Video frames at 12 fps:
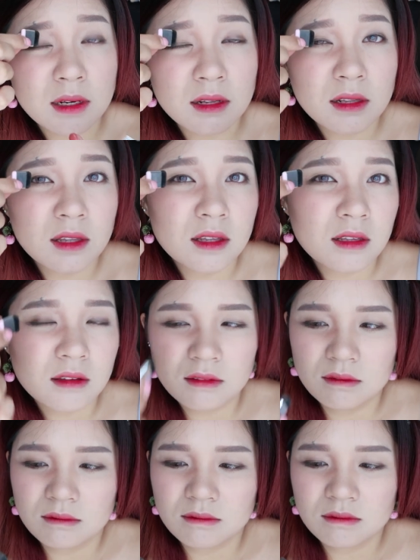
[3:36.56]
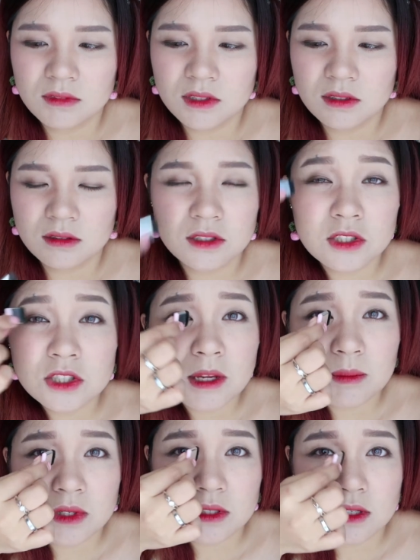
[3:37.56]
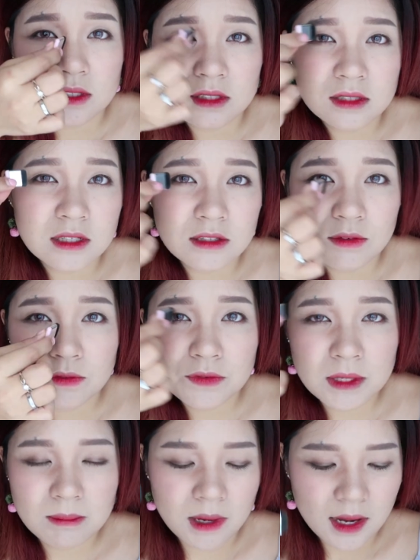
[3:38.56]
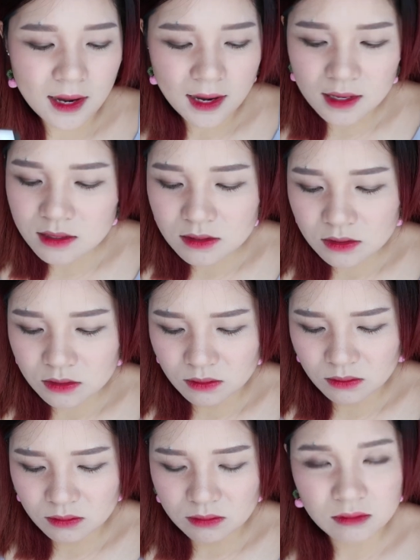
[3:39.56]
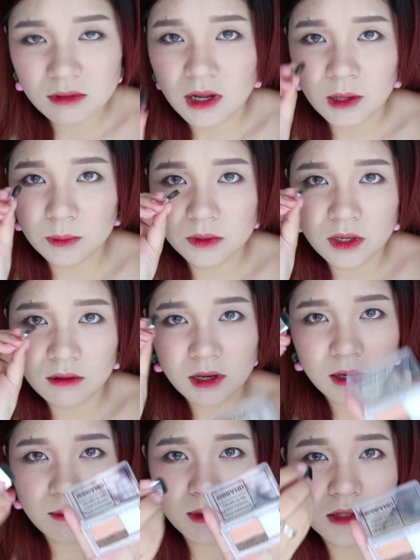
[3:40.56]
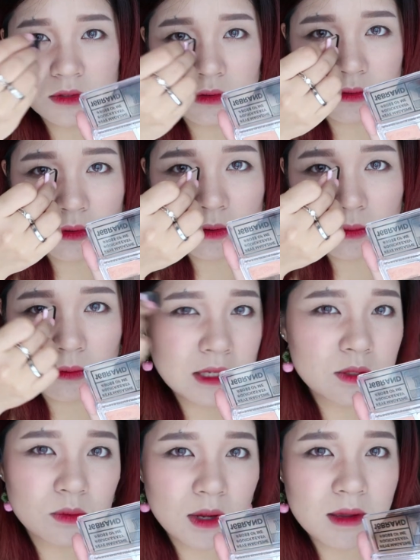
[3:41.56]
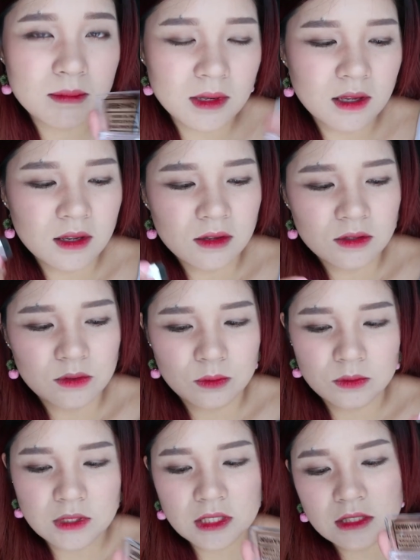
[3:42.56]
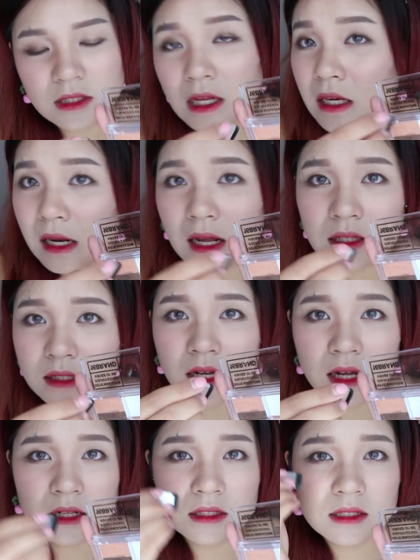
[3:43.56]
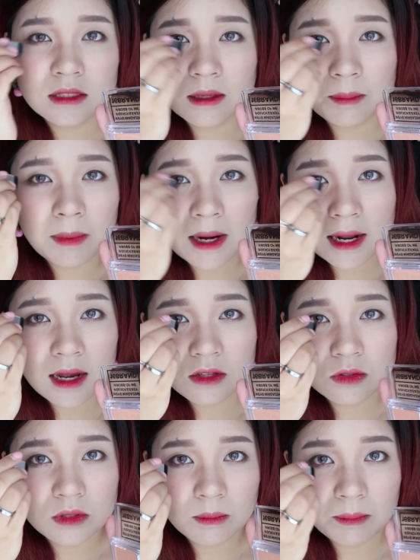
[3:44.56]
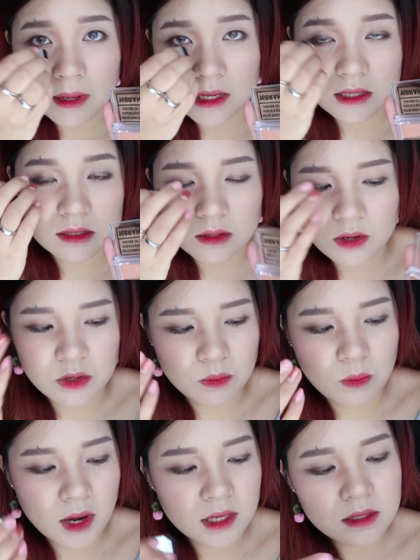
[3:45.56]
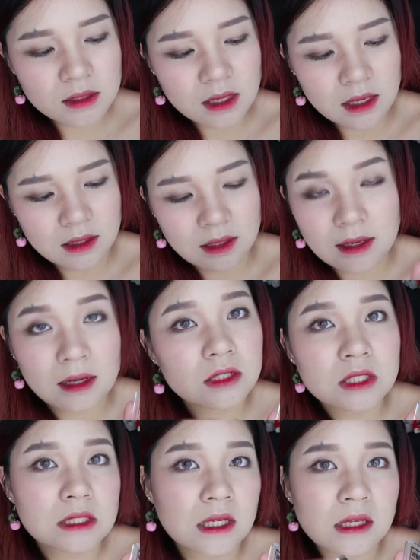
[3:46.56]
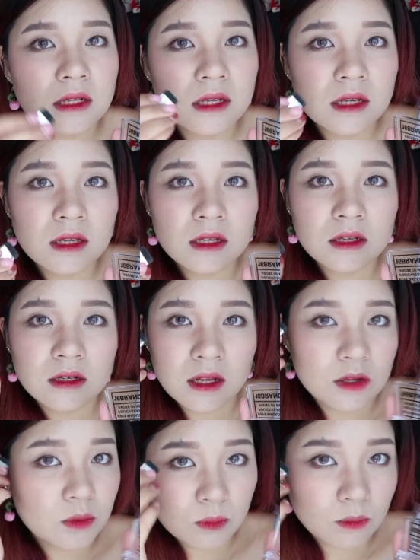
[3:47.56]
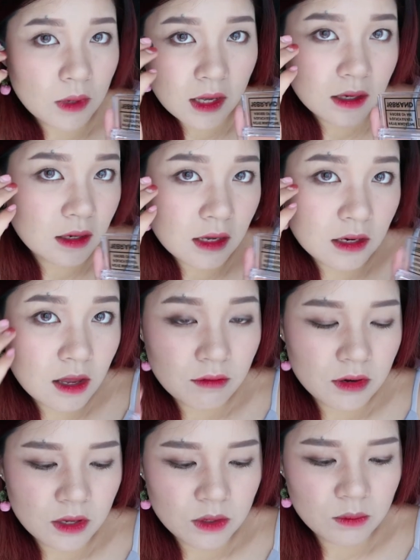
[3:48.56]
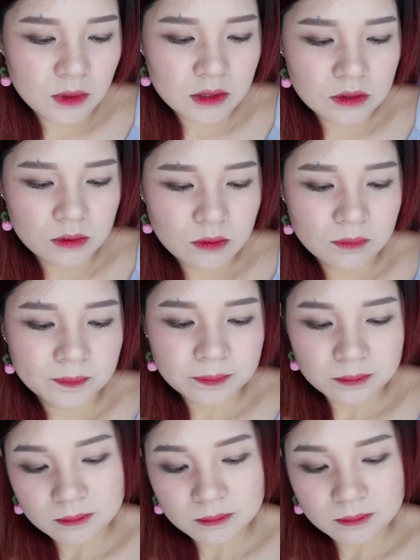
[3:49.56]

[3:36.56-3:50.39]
and the shape is just doesn't fit my eyes. So I will not recommend to go one swipe. So just take the lighter colors, apply to the place that you want, and the darker shade that you at the area that you want. So